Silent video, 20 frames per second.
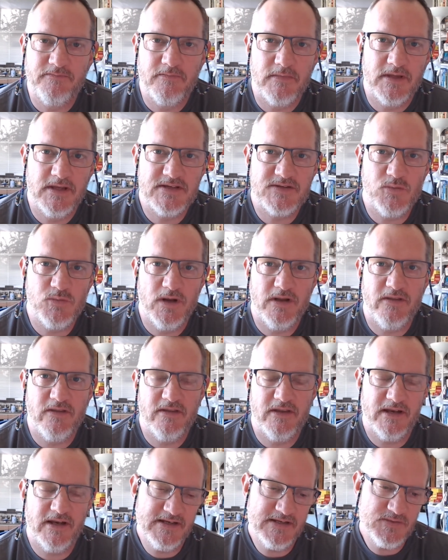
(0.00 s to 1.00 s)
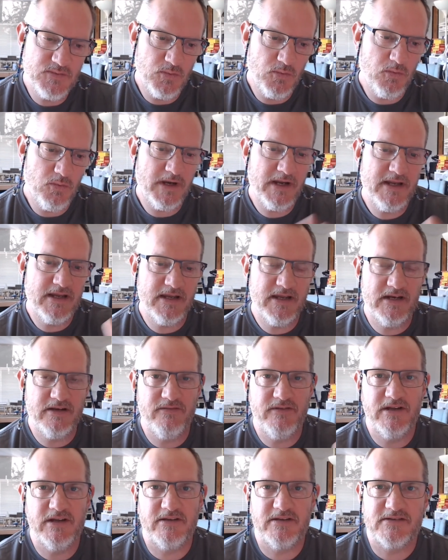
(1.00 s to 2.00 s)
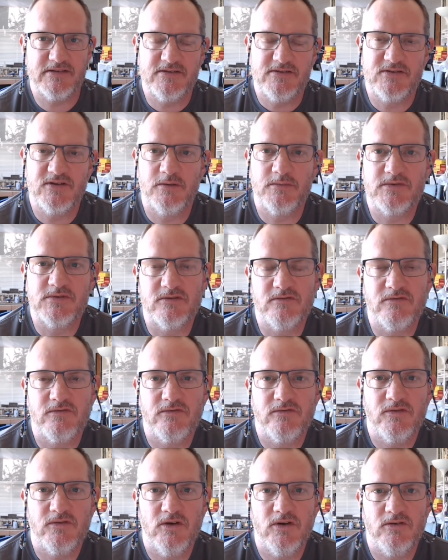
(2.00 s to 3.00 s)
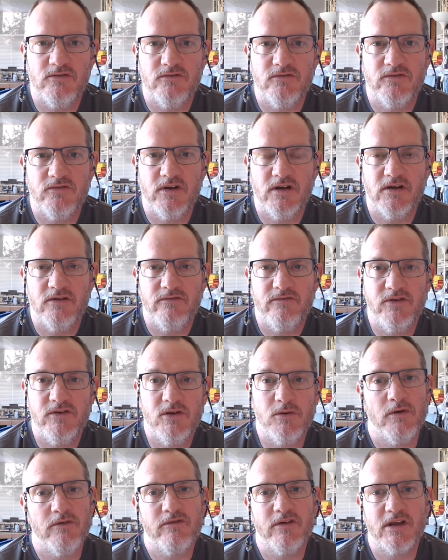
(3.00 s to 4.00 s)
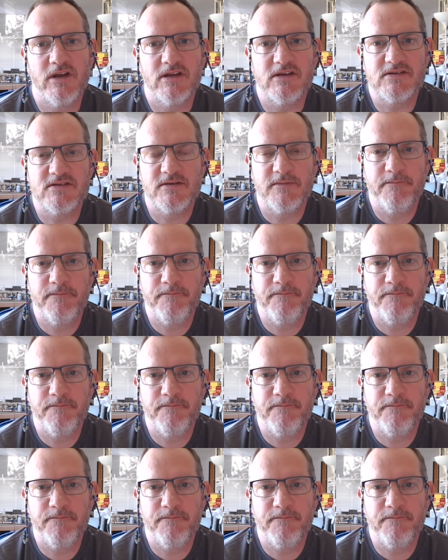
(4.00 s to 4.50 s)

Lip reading: There's one that is way ahead of the others in terms of viewer figures.